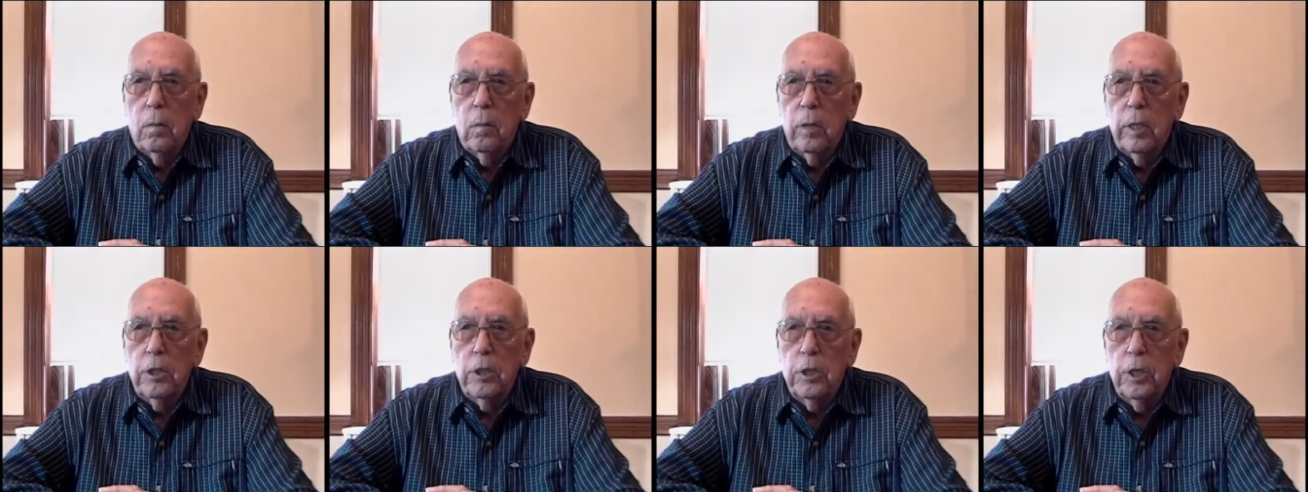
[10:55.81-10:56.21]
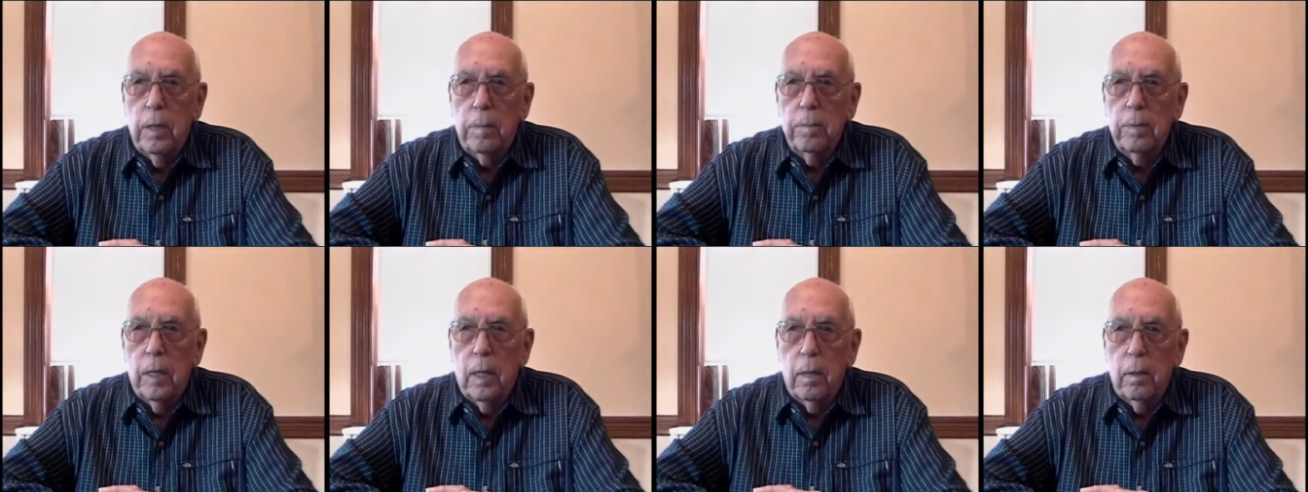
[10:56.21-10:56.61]
We
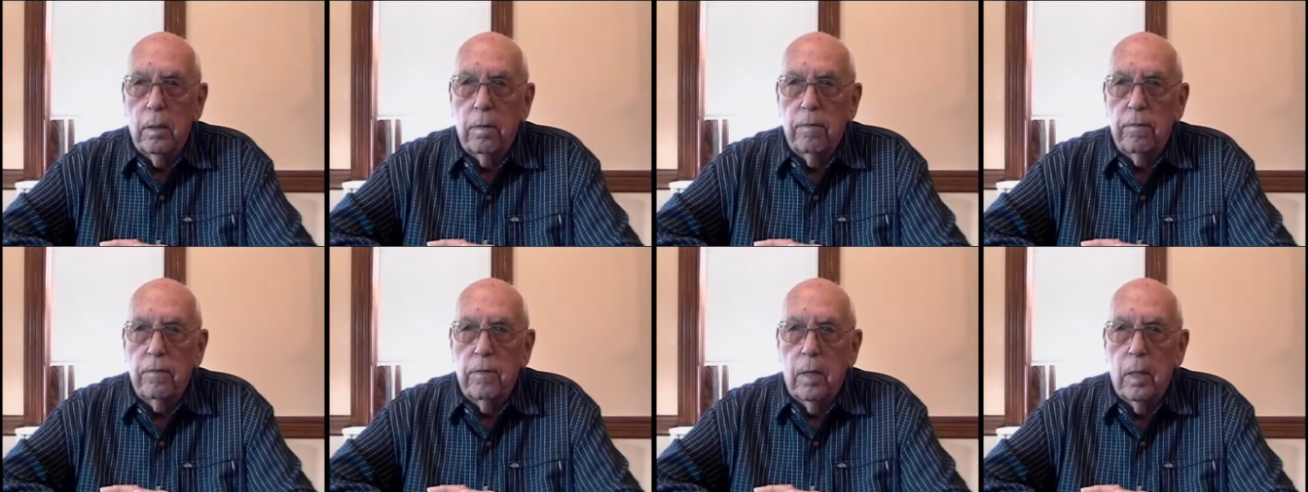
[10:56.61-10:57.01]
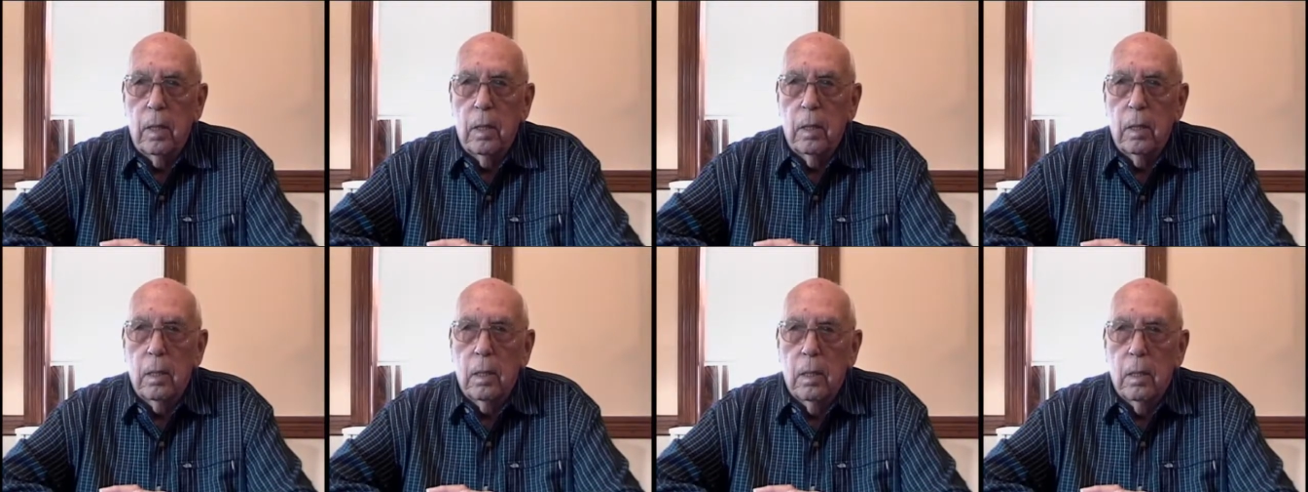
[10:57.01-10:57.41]
shipped out
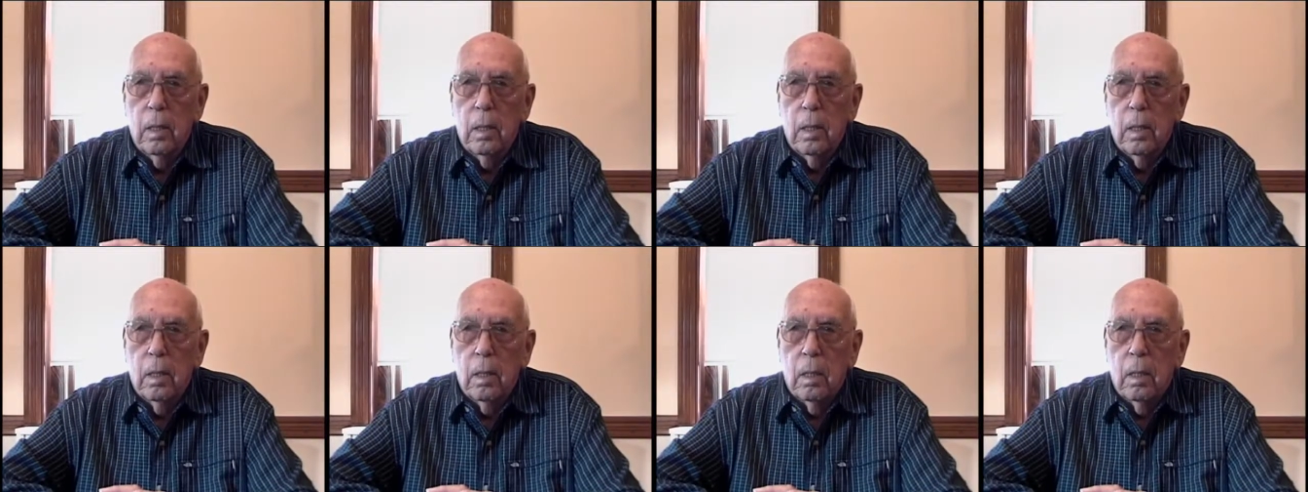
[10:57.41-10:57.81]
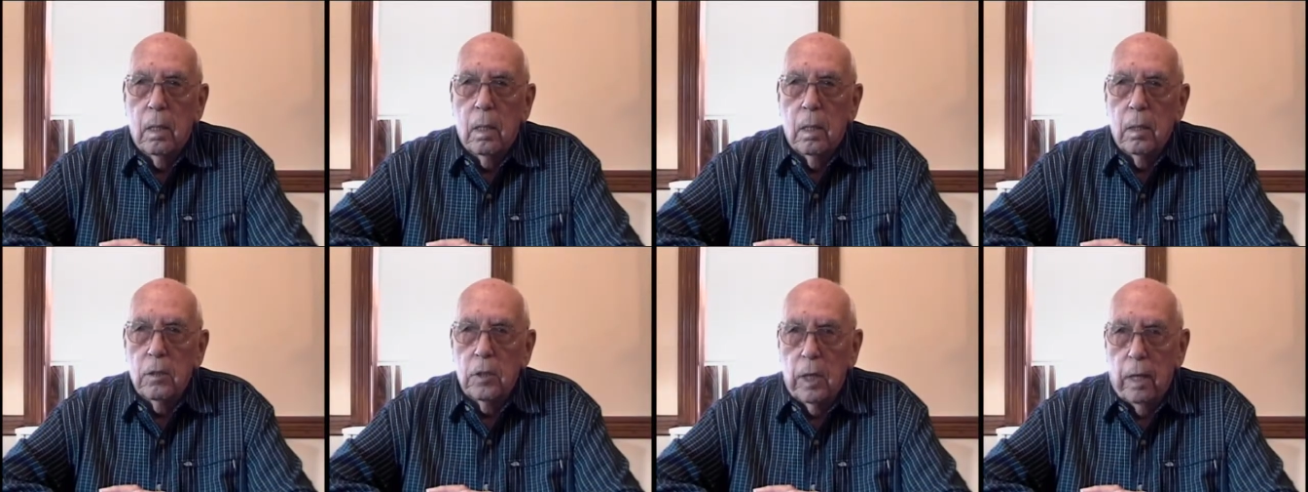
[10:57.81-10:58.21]
of
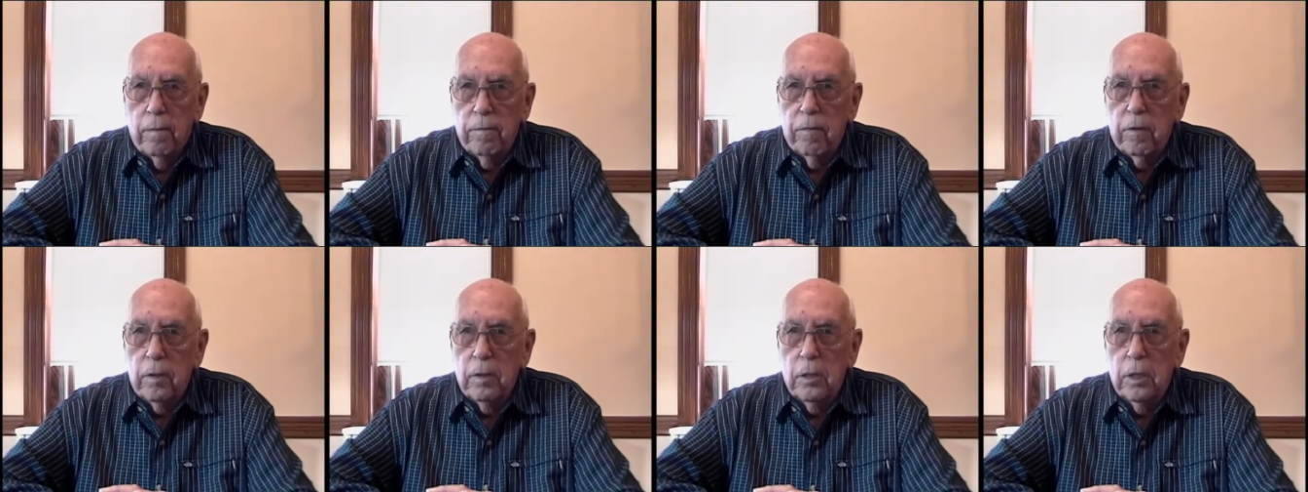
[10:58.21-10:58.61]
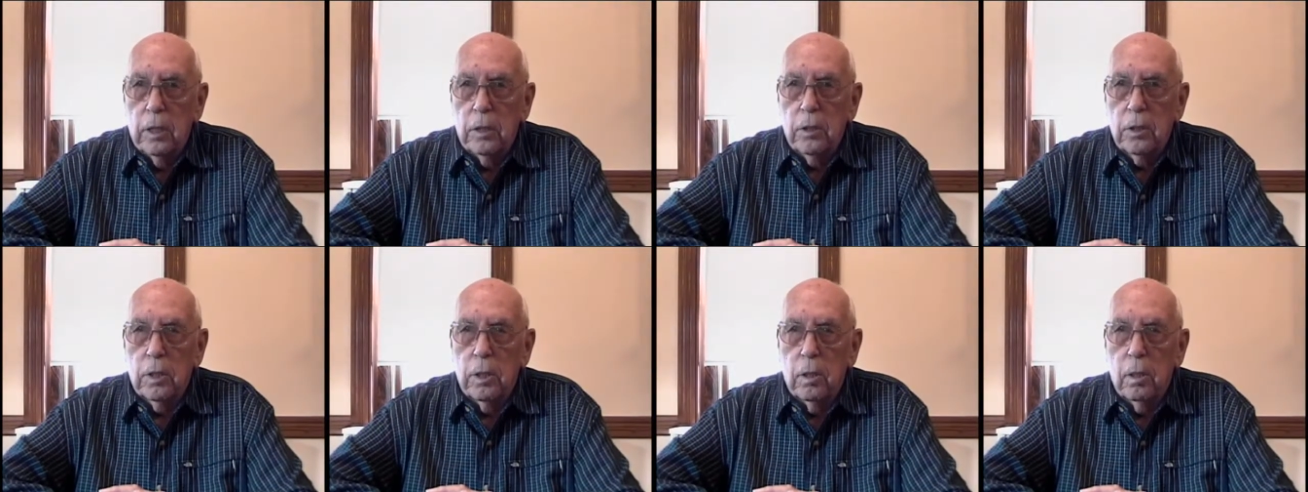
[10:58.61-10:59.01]
San
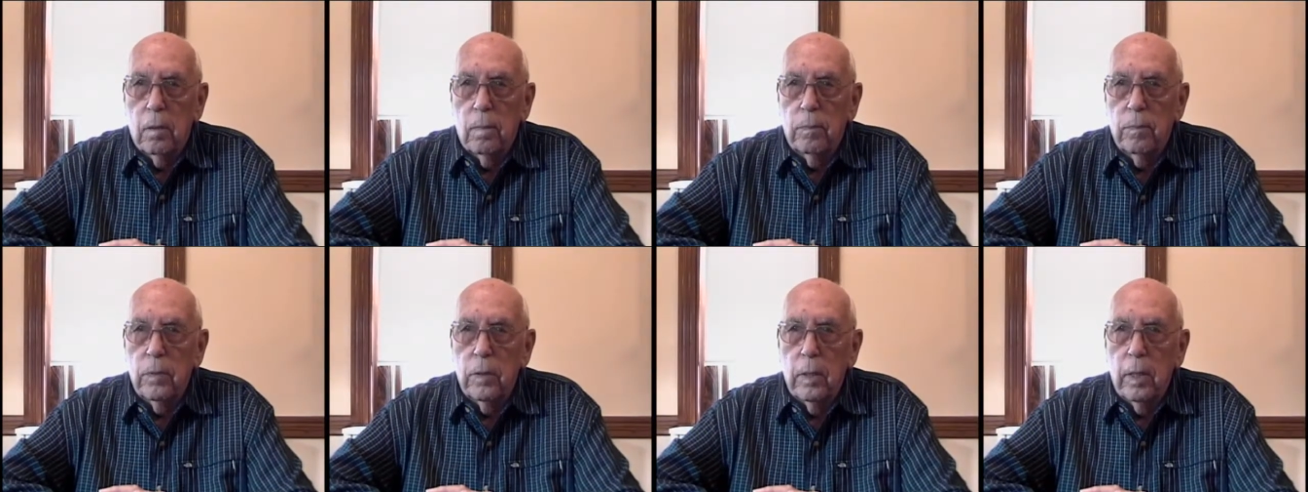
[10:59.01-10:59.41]
Francisco